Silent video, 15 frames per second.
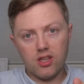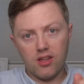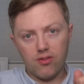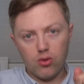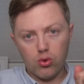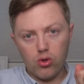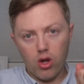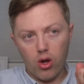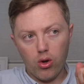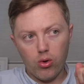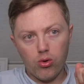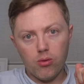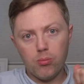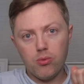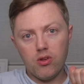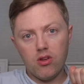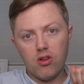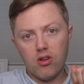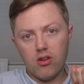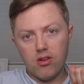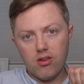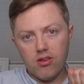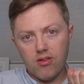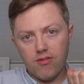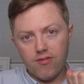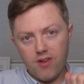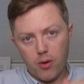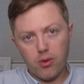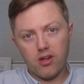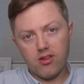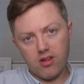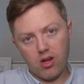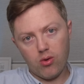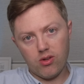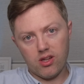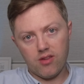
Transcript: if you go very slowly.